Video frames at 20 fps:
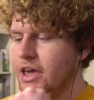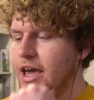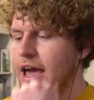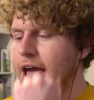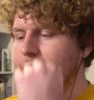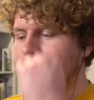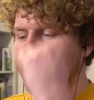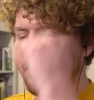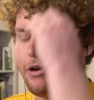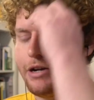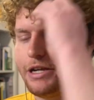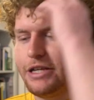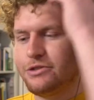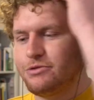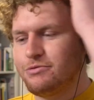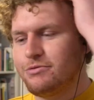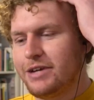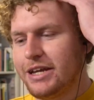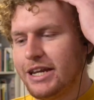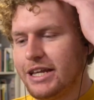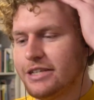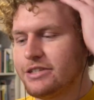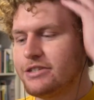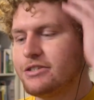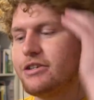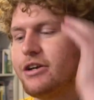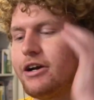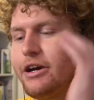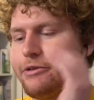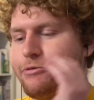Yeah, Connie's really
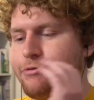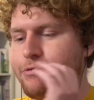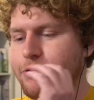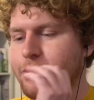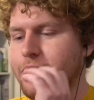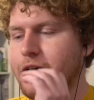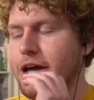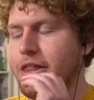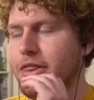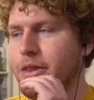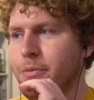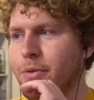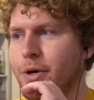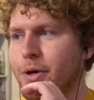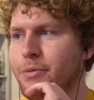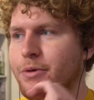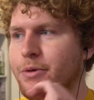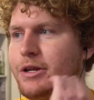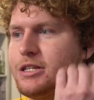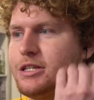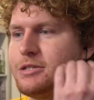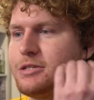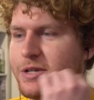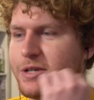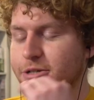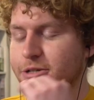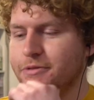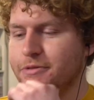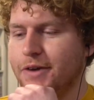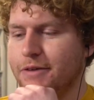just going for it at the moment,
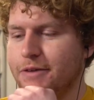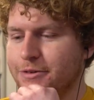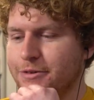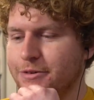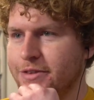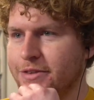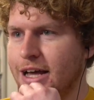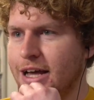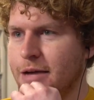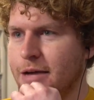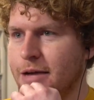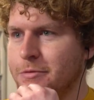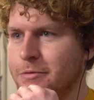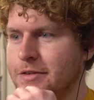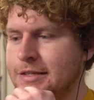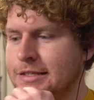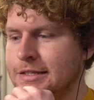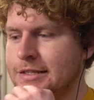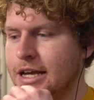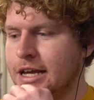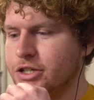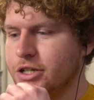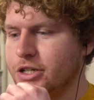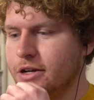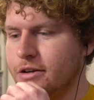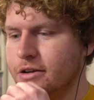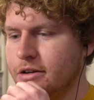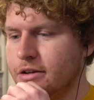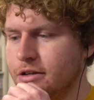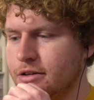especially with everything that happened with
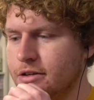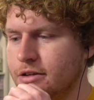Sasha.